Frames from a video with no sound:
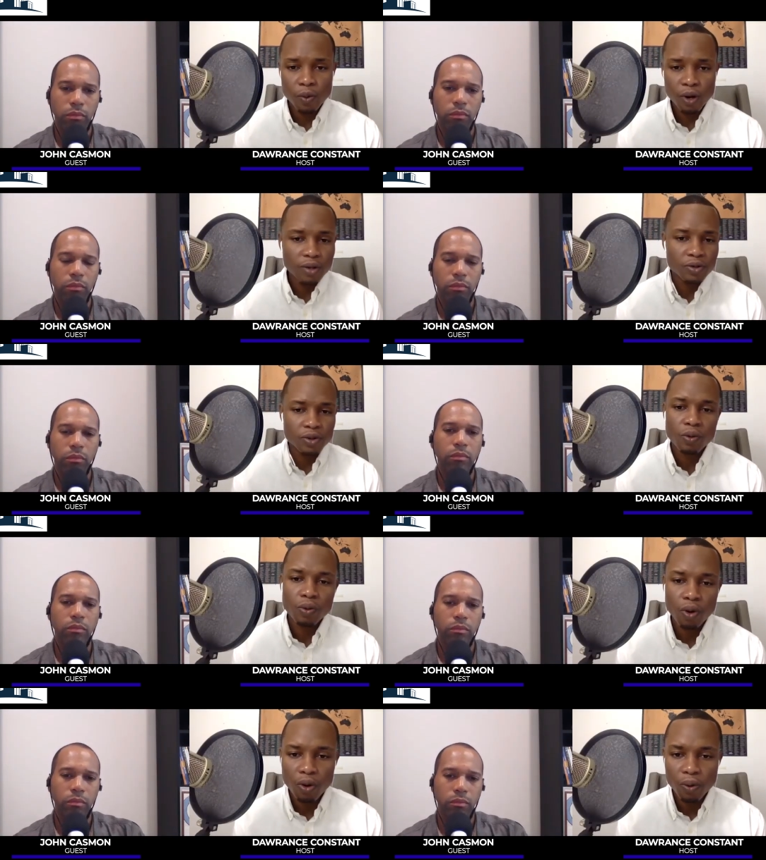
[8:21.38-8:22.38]
Speaker 1: what is your
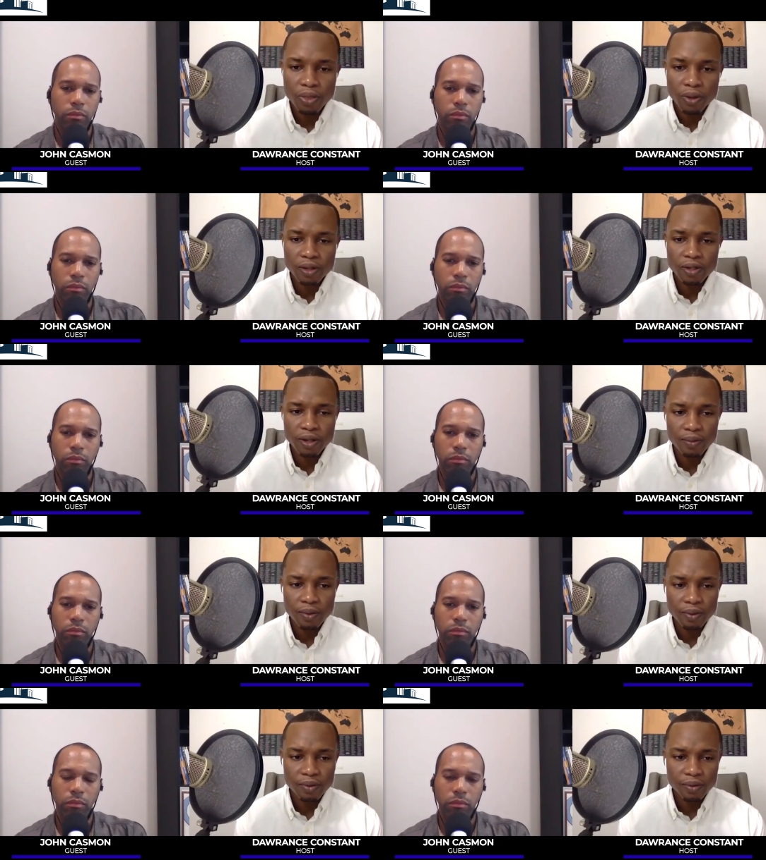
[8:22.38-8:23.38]
role within the team?
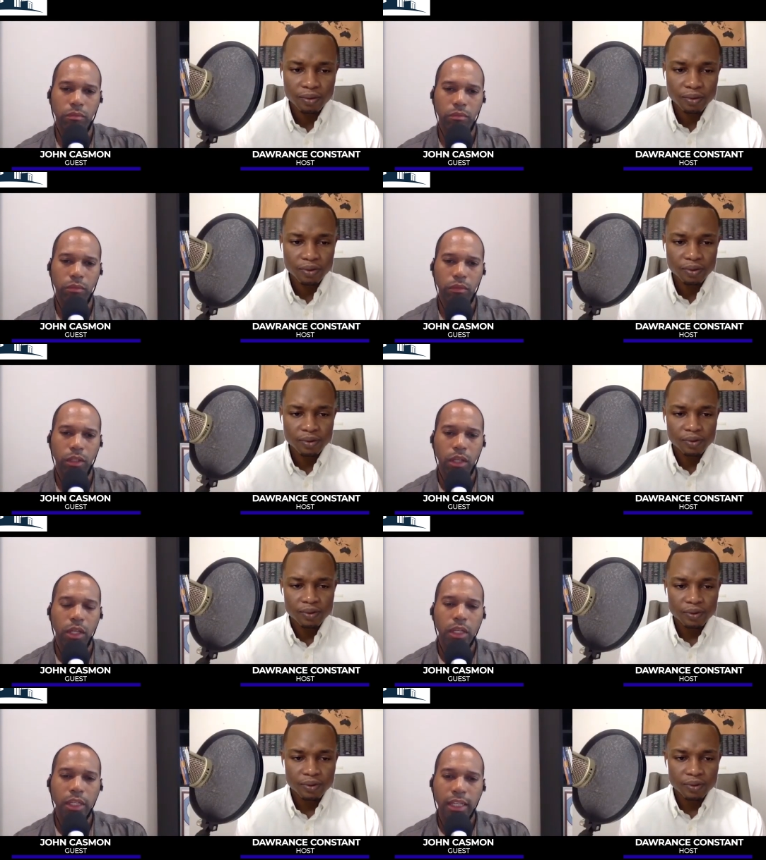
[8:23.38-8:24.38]

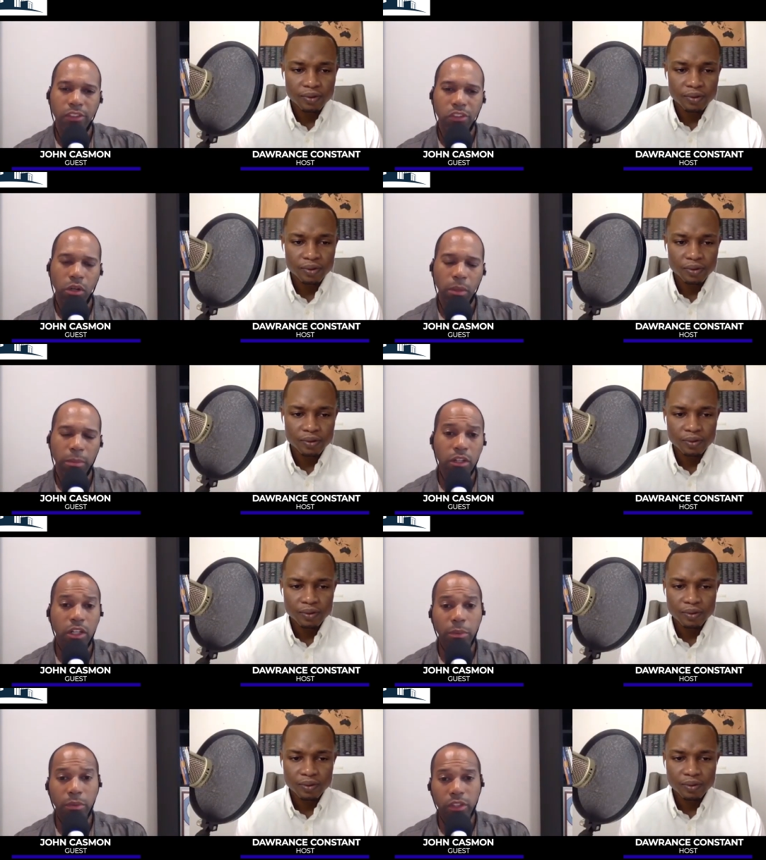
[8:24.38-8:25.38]
Speaker 2: Yeah, so I mean, there are a couple
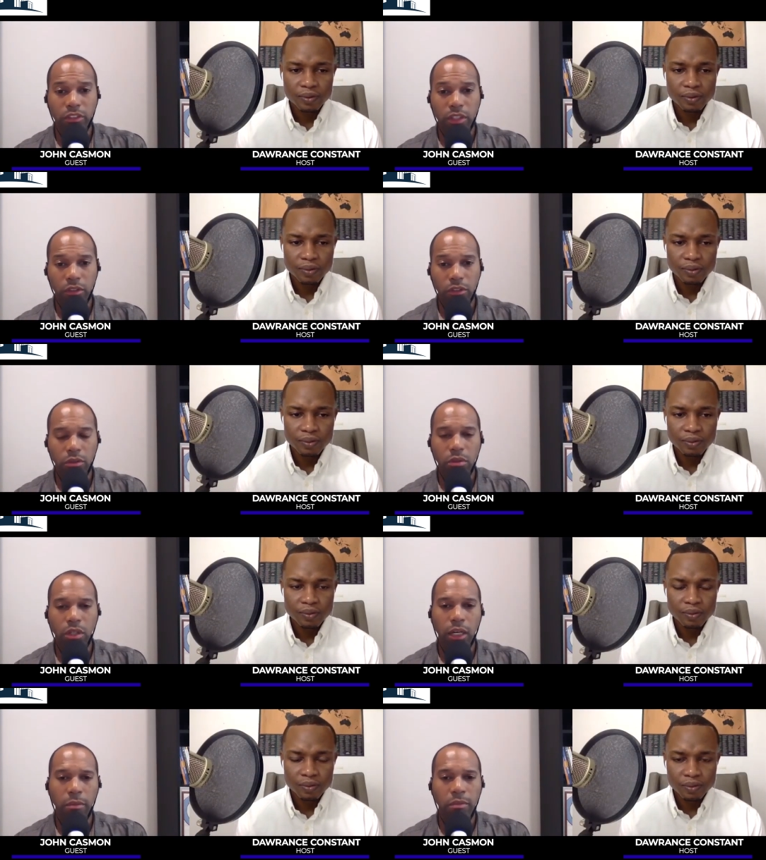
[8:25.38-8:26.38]
things that I do.
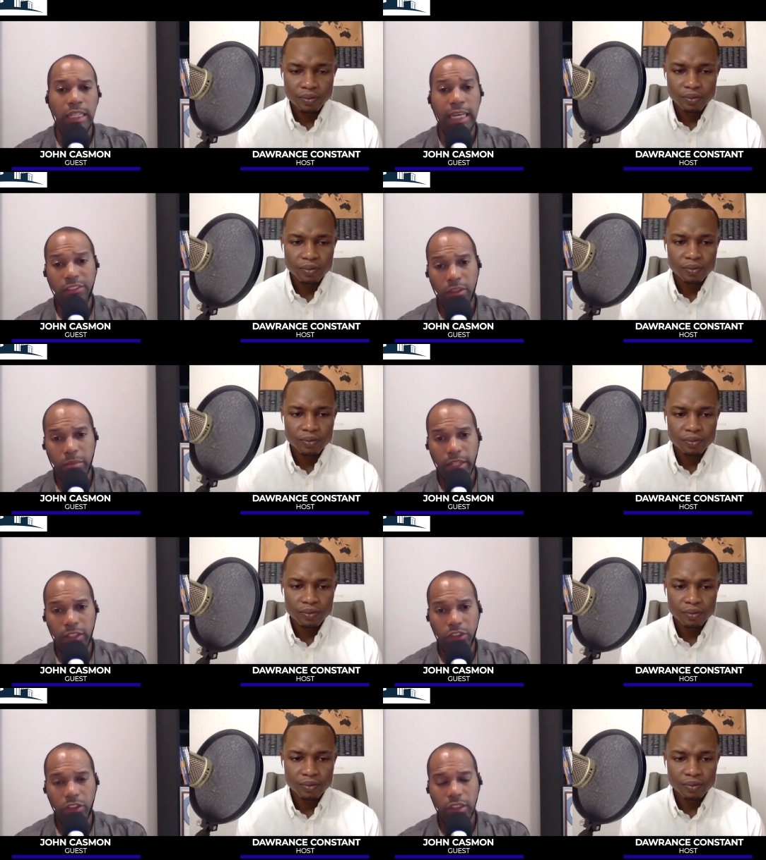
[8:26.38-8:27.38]
I'm an asset
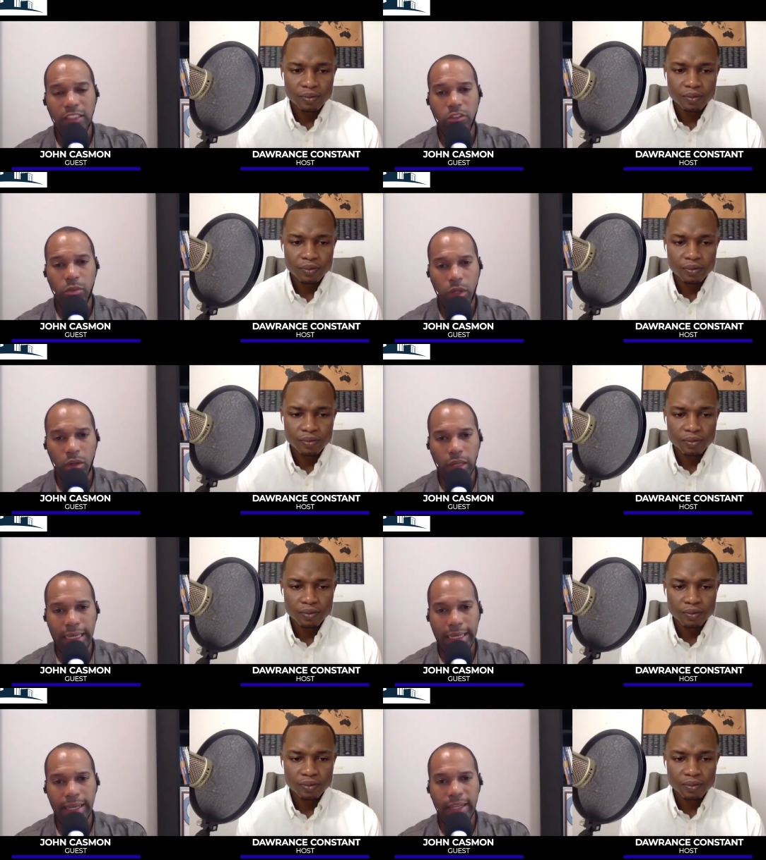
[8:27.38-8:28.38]
manager as well
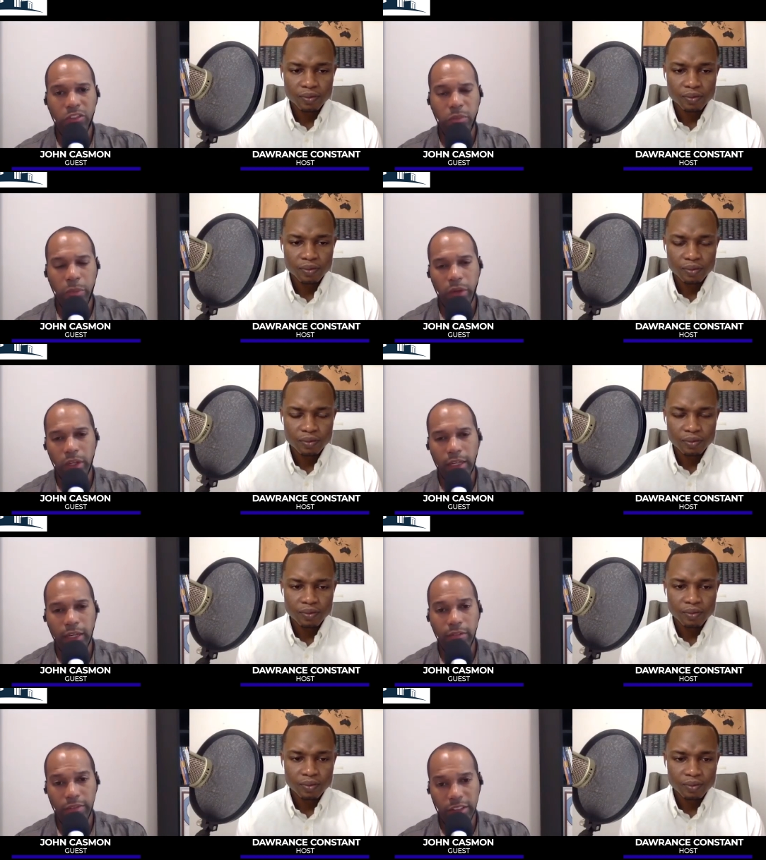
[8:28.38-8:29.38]
as being kind of
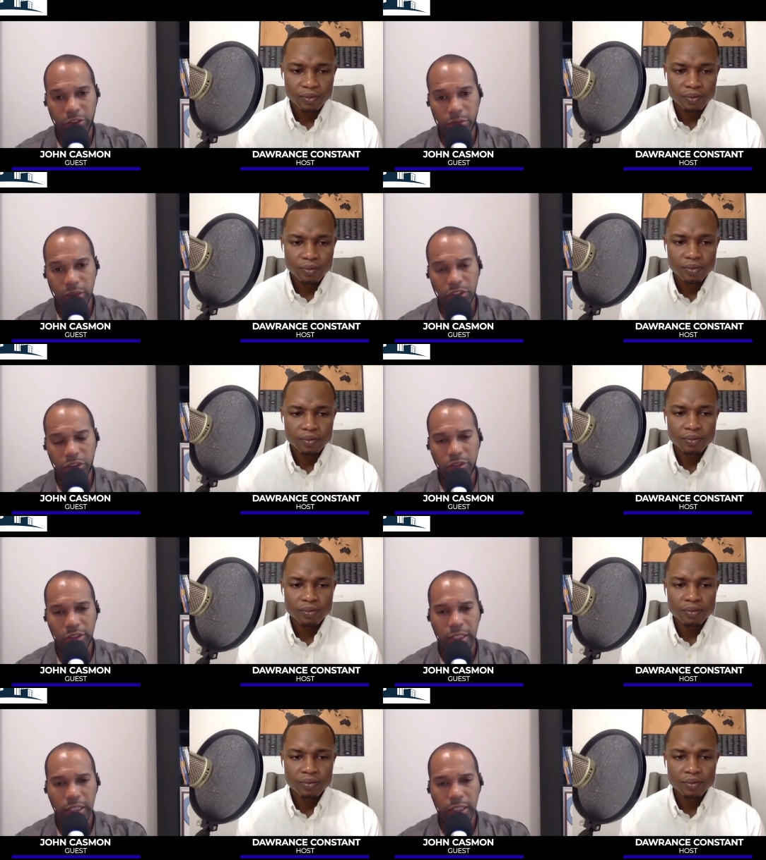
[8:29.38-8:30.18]
investor relations.